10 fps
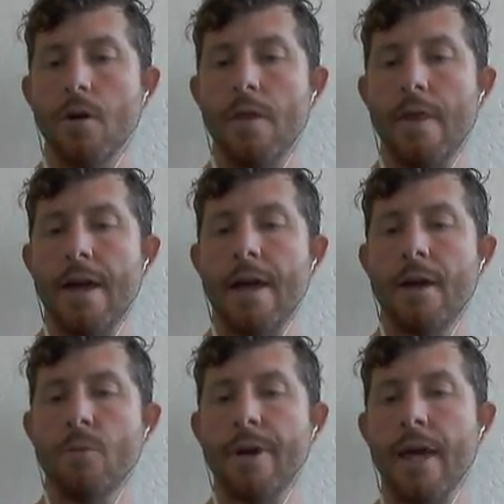
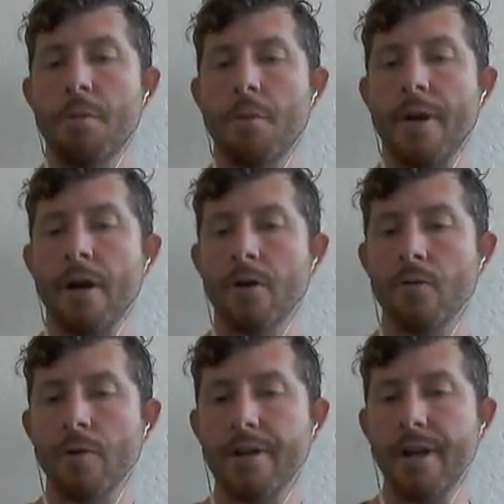Then we came up here
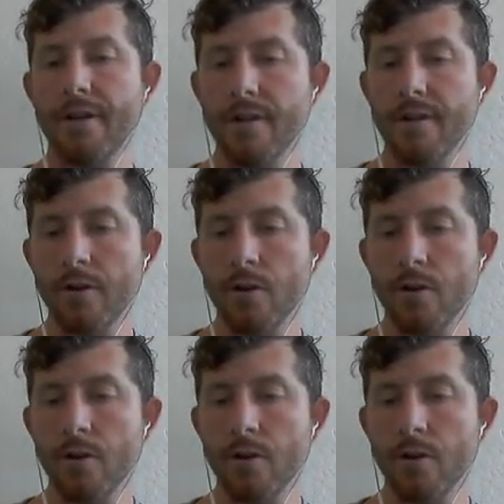and retested.